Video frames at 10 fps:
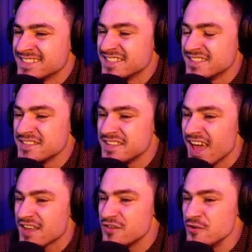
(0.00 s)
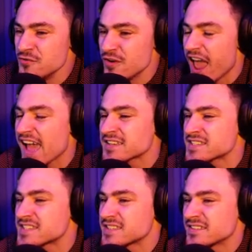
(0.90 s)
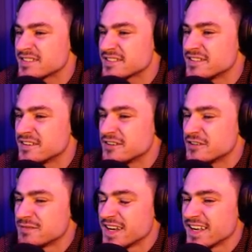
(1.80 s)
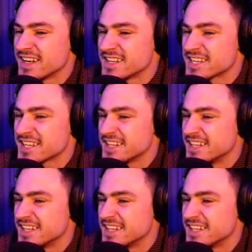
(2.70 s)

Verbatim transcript: Is that you, Rex? Oh, my gosh.